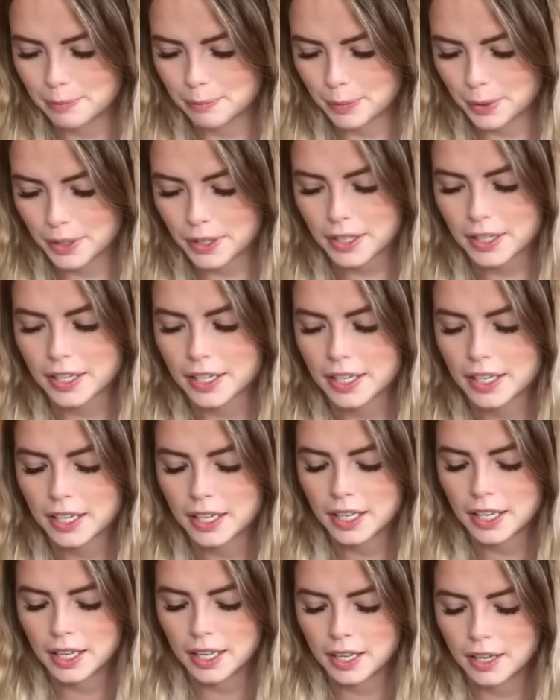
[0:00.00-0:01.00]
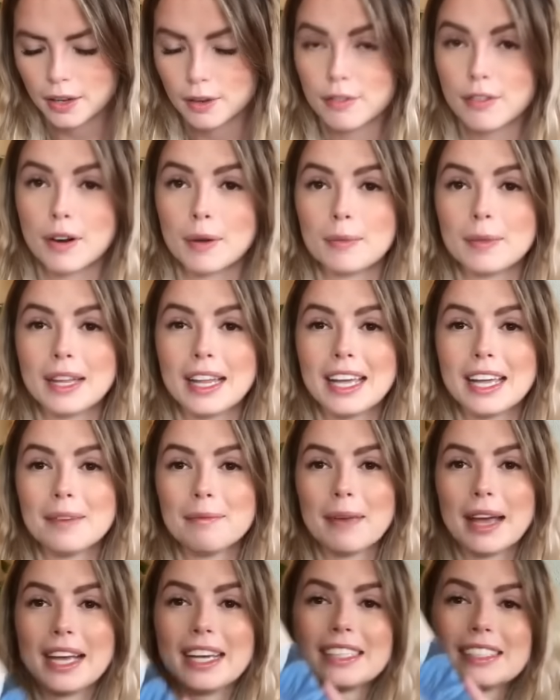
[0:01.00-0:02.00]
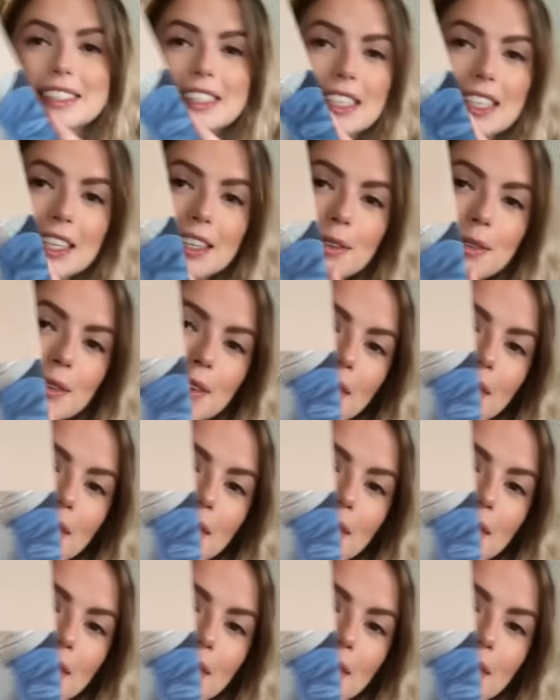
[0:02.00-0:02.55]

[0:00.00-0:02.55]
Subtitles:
book from Lane magazine,